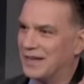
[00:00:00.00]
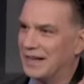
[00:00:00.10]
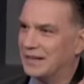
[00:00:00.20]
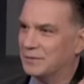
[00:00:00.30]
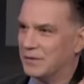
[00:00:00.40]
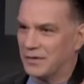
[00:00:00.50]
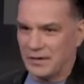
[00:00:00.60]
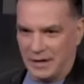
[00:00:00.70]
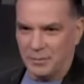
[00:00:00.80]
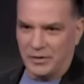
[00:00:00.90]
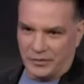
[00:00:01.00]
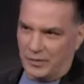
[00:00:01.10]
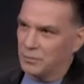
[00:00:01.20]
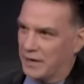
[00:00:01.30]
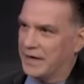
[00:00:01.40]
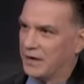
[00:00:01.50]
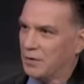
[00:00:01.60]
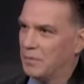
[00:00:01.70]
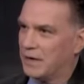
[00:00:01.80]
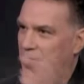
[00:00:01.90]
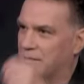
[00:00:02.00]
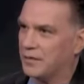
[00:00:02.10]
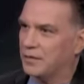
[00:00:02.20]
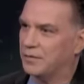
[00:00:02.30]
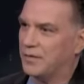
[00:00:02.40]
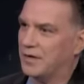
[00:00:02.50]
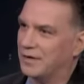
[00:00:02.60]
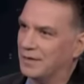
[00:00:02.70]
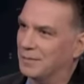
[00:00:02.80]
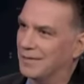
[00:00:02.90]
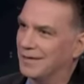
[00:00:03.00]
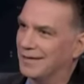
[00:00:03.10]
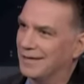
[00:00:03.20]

and Allen with an NBC radio microphone in front of them.